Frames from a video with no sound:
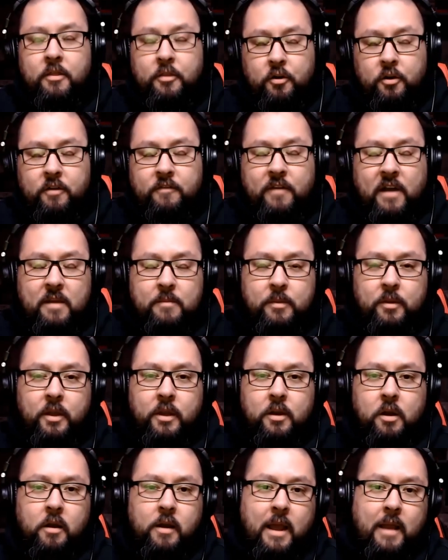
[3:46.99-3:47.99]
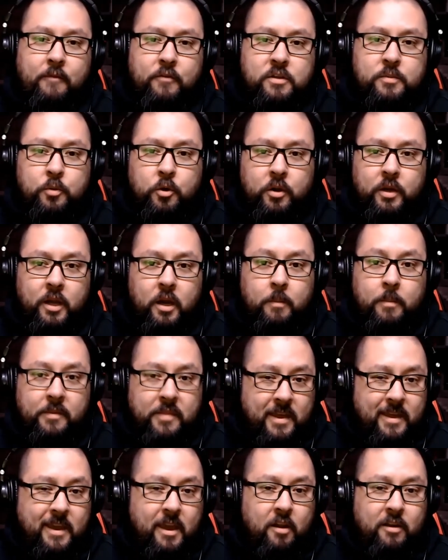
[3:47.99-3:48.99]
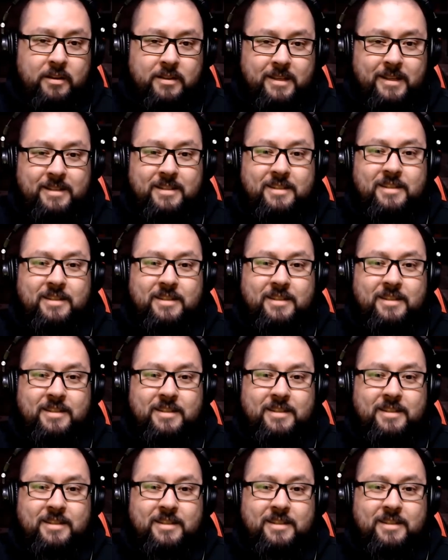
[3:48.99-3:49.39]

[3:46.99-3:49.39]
$35 million on average per year, but they guarantee